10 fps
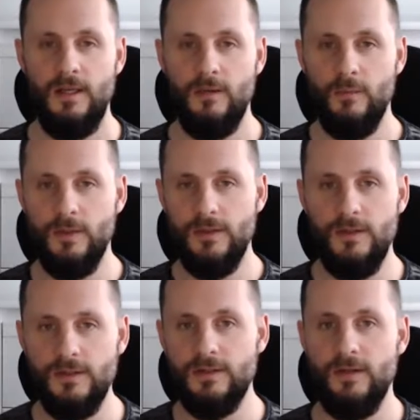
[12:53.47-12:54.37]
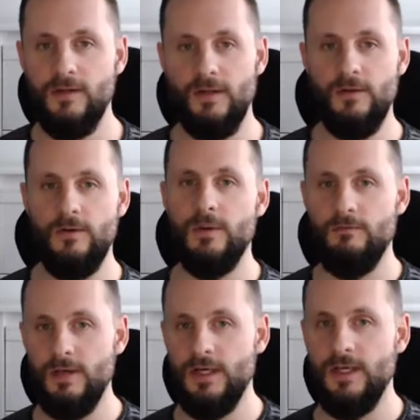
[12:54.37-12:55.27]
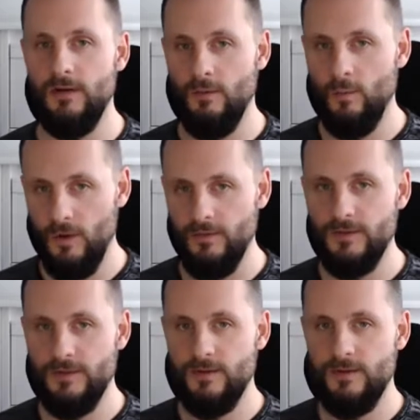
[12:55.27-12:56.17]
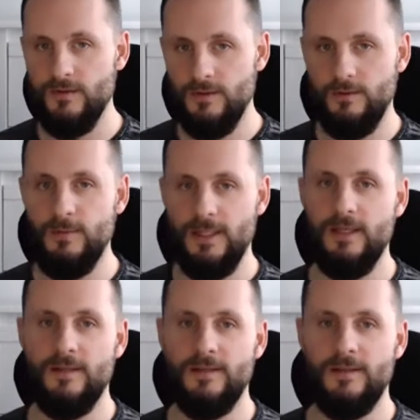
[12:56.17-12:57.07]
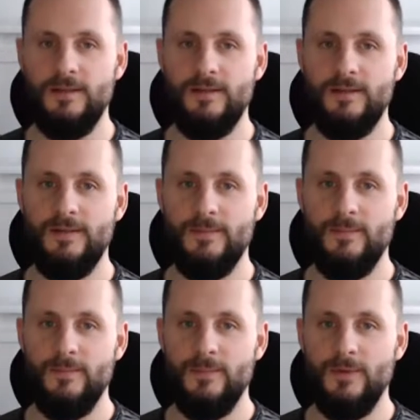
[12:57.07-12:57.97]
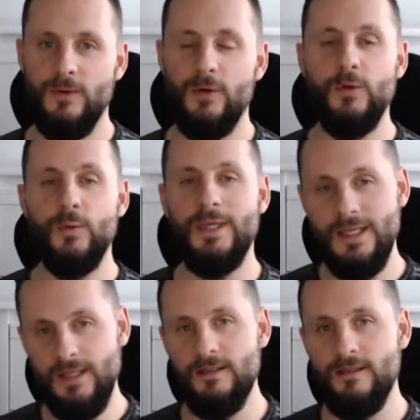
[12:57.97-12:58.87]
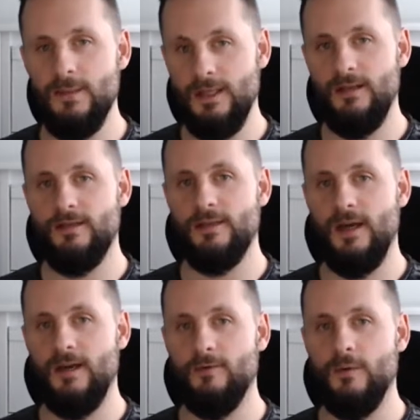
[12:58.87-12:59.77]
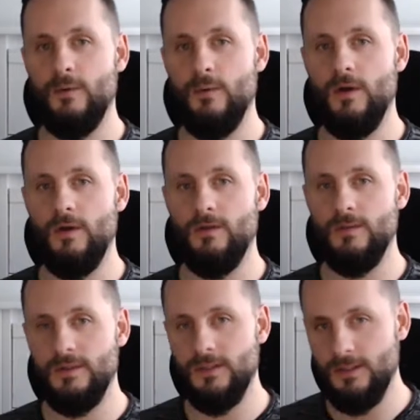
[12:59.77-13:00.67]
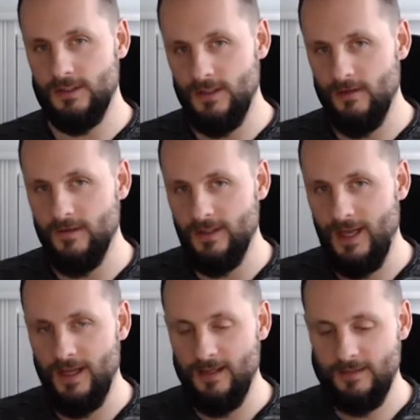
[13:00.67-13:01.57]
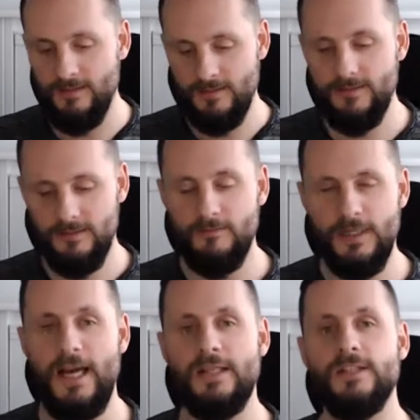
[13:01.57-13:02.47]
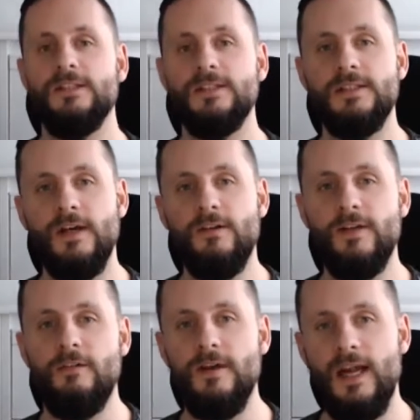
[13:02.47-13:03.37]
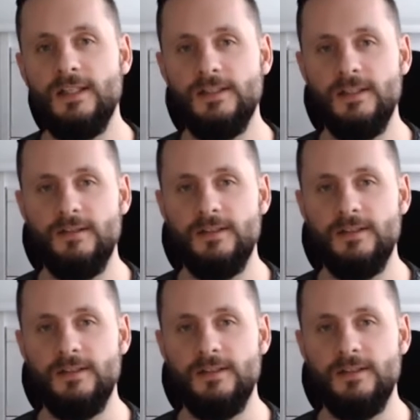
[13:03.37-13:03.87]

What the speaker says: we're not serving who we really want to be, or who we need to be to have what we want. We're just serving that reaction self, that reactionary